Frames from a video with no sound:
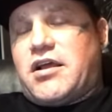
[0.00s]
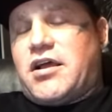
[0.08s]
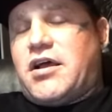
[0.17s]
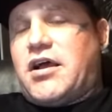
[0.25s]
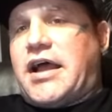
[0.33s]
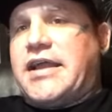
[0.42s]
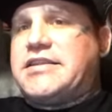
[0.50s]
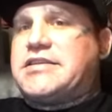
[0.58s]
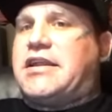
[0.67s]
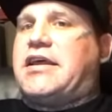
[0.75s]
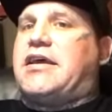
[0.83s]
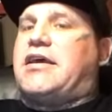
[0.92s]
I
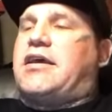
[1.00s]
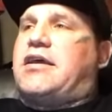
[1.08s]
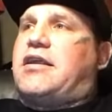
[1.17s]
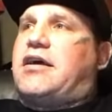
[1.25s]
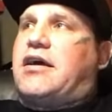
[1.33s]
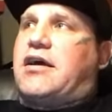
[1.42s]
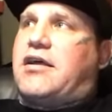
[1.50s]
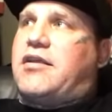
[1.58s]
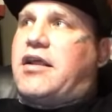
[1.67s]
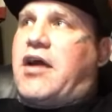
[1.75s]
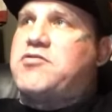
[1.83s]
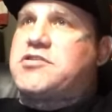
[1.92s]
did it in
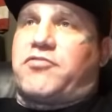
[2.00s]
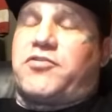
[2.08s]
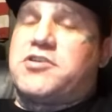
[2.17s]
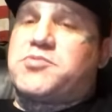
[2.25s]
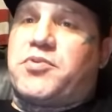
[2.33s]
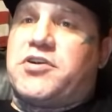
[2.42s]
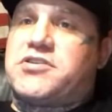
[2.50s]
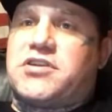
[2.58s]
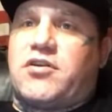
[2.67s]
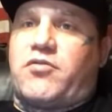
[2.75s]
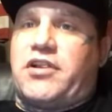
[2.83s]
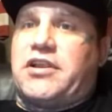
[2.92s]
I was the first
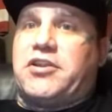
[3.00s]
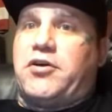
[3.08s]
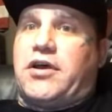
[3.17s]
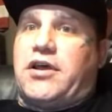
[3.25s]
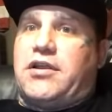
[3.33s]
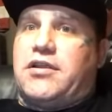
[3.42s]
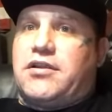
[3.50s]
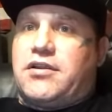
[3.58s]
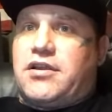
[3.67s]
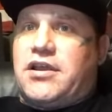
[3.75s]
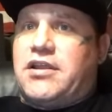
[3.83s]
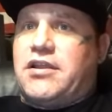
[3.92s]
person to really do it
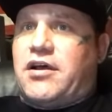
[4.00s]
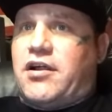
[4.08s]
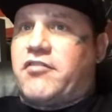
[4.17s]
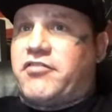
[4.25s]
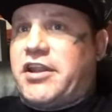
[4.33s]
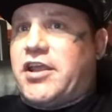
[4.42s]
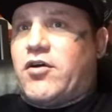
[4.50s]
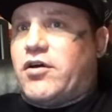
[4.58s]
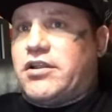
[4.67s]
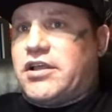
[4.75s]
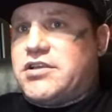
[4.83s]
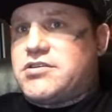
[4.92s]
on a video,
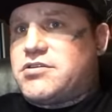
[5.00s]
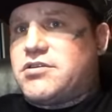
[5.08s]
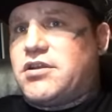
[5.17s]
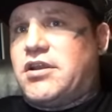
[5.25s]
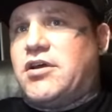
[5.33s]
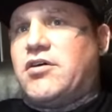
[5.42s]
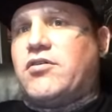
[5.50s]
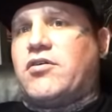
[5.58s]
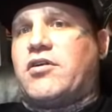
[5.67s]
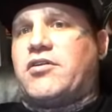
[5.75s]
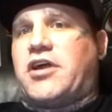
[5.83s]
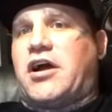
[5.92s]
at least,
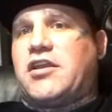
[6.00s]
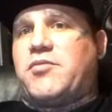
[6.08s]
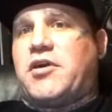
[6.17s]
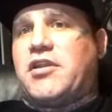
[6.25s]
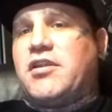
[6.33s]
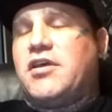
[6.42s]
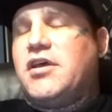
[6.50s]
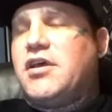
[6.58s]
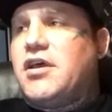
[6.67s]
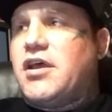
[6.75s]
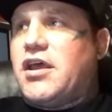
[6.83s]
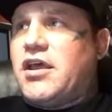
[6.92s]
or documented.
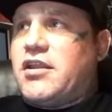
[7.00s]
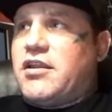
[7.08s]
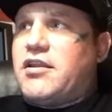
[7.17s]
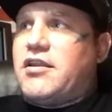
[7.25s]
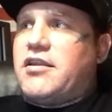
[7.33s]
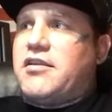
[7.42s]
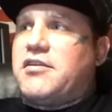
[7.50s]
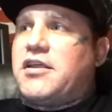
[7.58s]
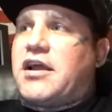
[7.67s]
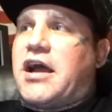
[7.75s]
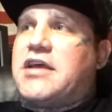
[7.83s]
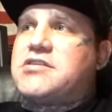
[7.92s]
And
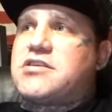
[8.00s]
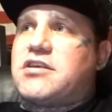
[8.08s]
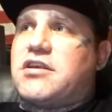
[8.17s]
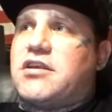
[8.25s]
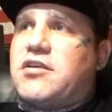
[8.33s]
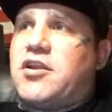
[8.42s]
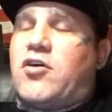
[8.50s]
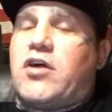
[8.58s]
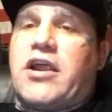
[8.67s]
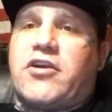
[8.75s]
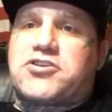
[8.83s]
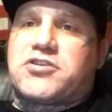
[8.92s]
the guys,
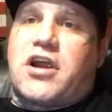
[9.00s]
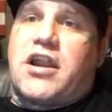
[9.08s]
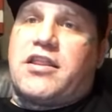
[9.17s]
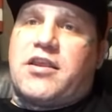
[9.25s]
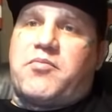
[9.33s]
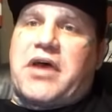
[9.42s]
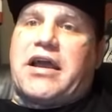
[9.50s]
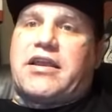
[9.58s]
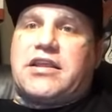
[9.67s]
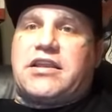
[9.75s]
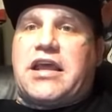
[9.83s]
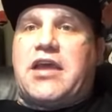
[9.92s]
Eric Shrine and them
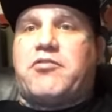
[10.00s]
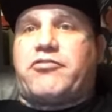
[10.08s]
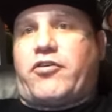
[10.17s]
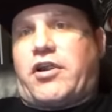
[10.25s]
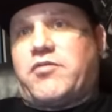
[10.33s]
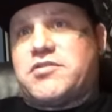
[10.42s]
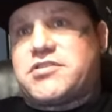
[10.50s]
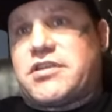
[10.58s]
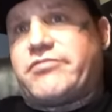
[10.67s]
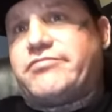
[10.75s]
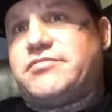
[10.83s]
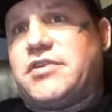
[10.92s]
back in the day before I was,